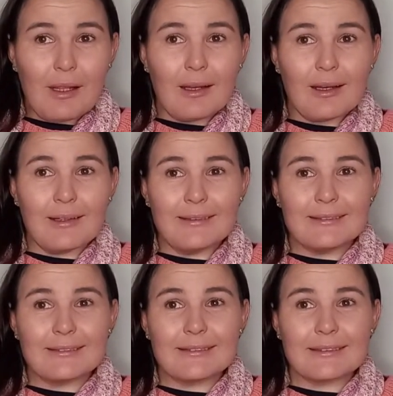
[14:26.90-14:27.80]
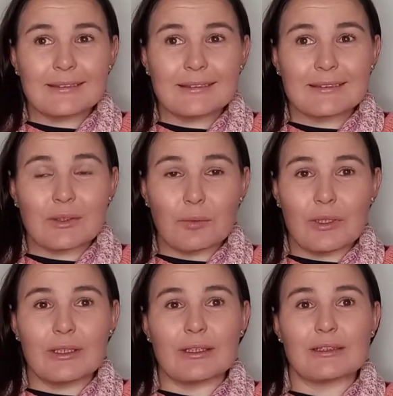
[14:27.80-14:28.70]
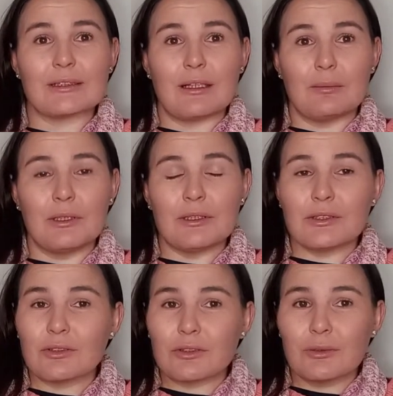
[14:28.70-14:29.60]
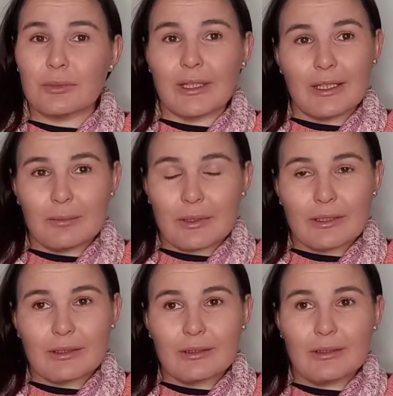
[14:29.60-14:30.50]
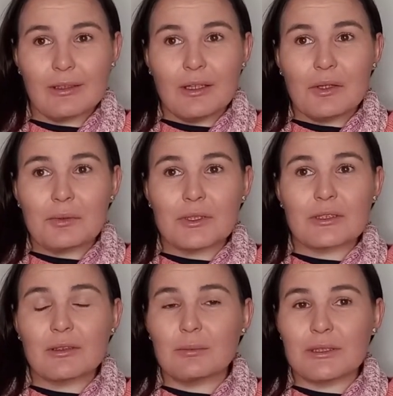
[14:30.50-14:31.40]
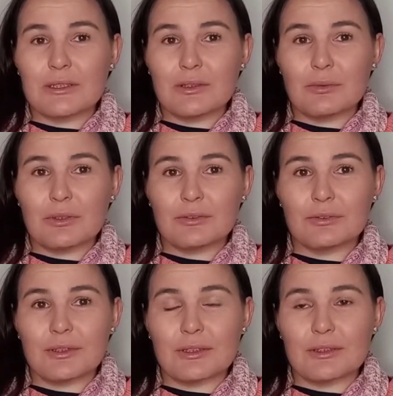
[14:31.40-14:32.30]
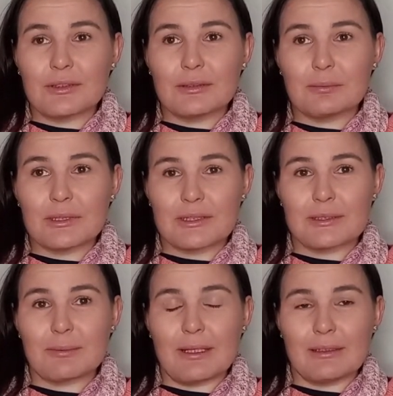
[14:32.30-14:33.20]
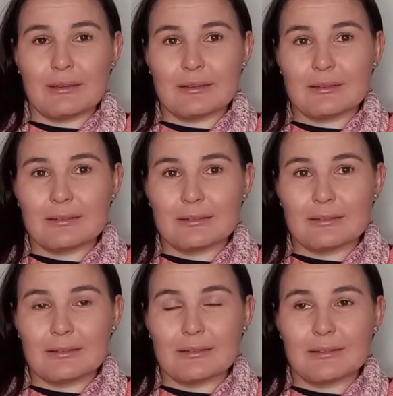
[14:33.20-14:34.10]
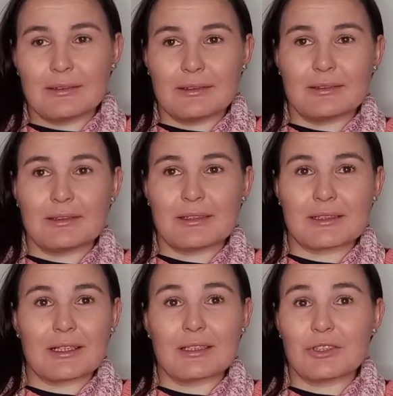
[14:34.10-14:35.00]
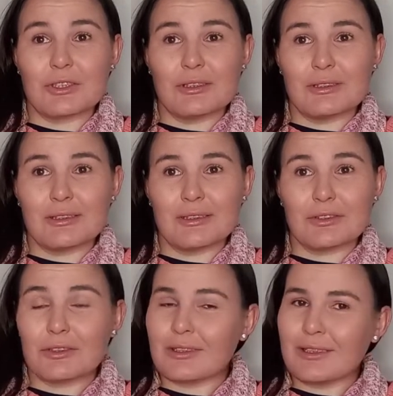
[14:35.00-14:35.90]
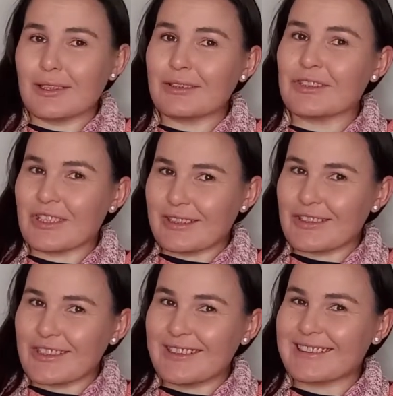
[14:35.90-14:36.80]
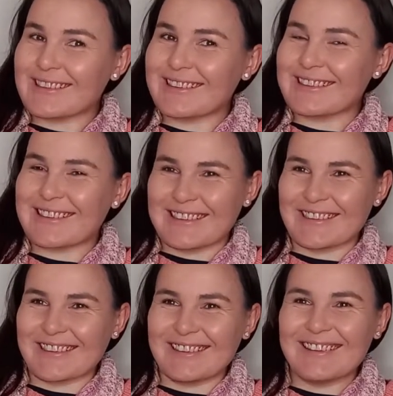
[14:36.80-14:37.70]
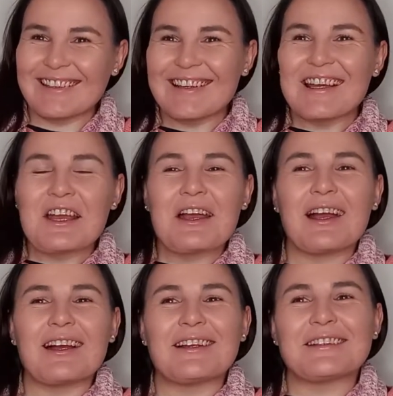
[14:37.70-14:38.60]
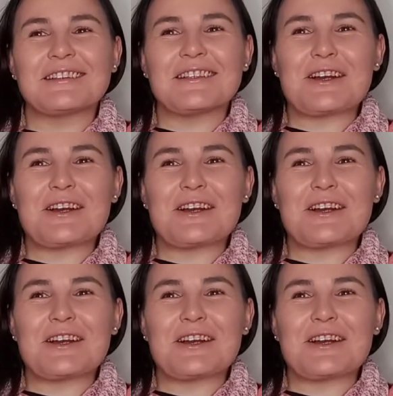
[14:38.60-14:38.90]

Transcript: and the week that's coming is not going to be any better. We're still busy with the business plan discussions. It's not a negotiation, it's a discussion. And